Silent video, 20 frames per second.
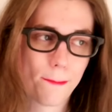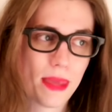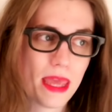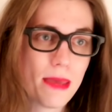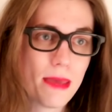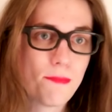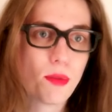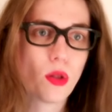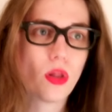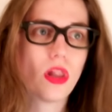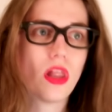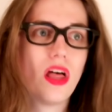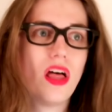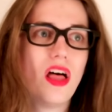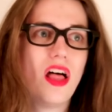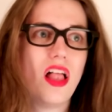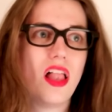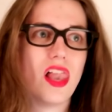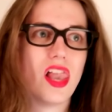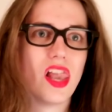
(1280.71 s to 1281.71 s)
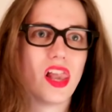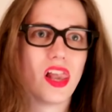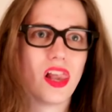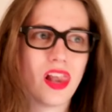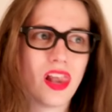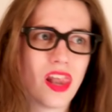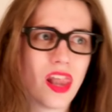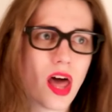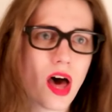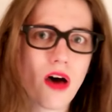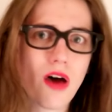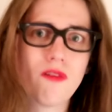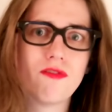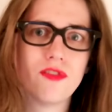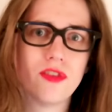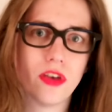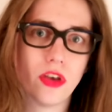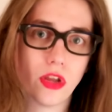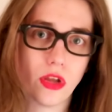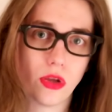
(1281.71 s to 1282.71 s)
People
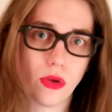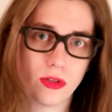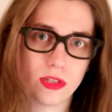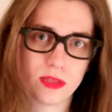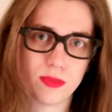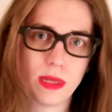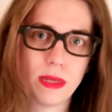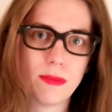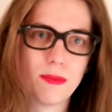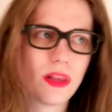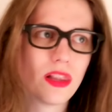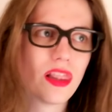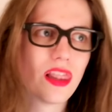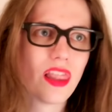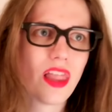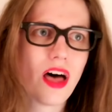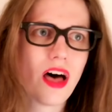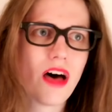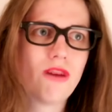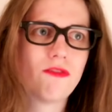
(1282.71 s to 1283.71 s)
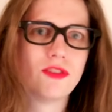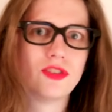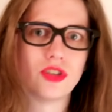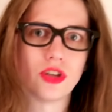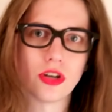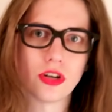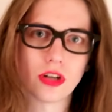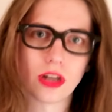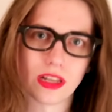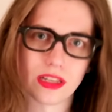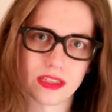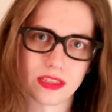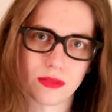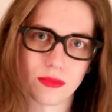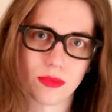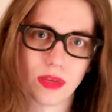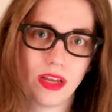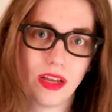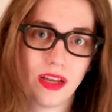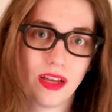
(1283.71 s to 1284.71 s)
love news. People love
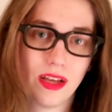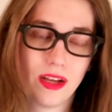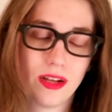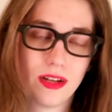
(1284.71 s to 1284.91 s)
journalism.